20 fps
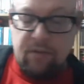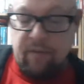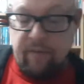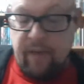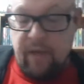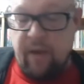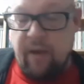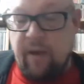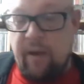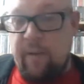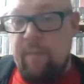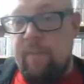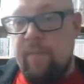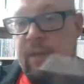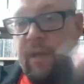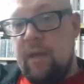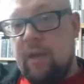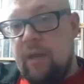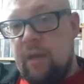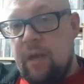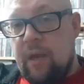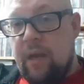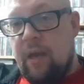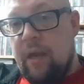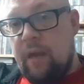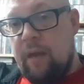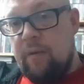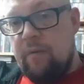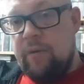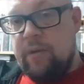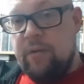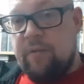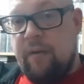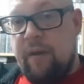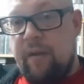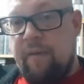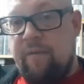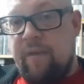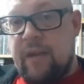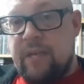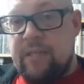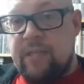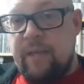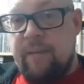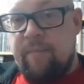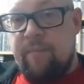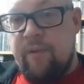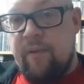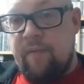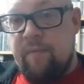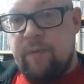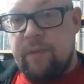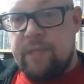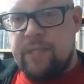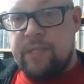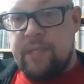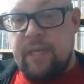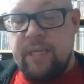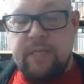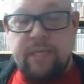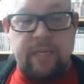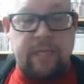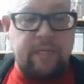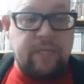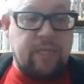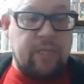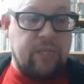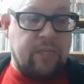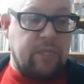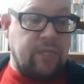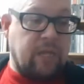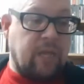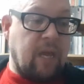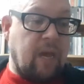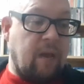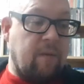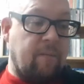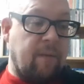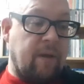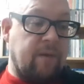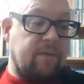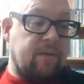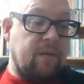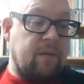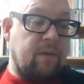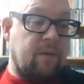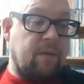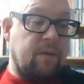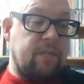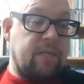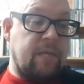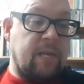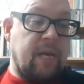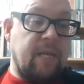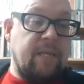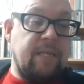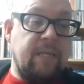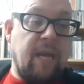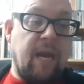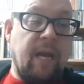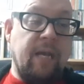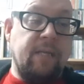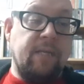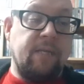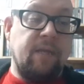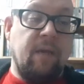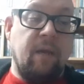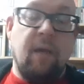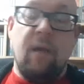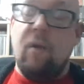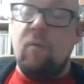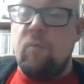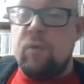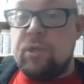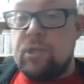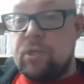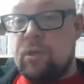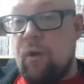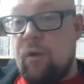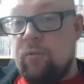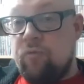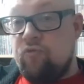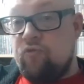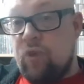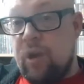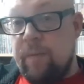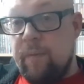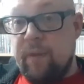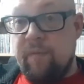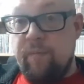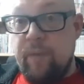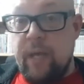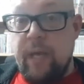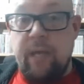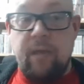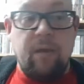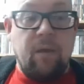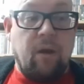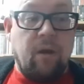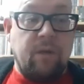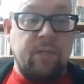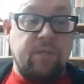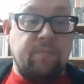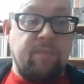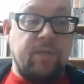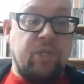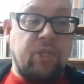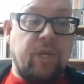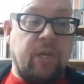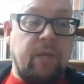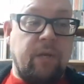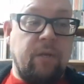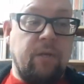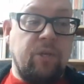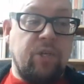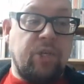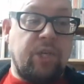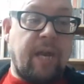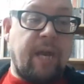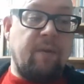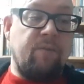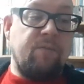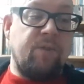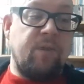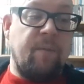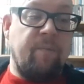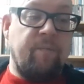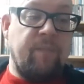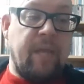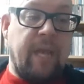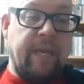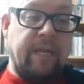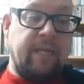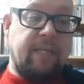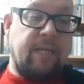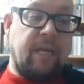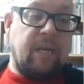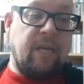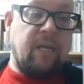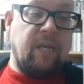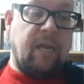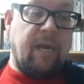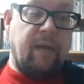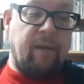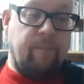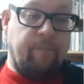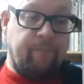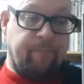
of it are, uh, which are only vastly improved by the CD edition that came out in 1988, which has got Dreaming of Me, Ice Machine, Shout, any second now.